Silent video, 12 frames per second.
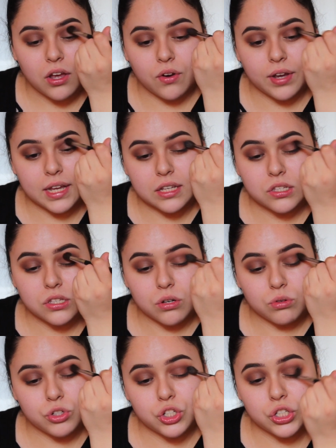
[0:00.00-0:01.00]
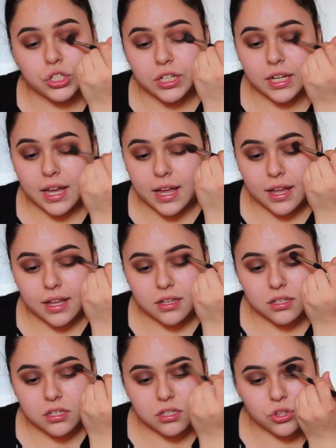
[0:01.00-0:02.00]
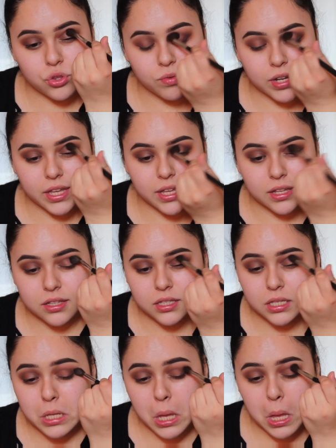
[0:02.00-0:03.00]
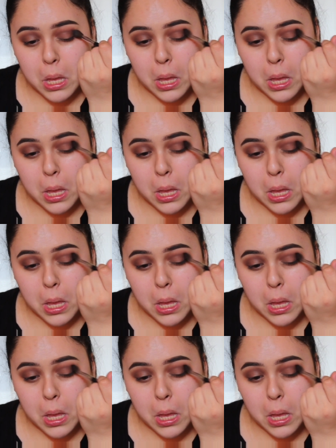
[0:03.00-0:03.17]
Okay, so she has 3 kids.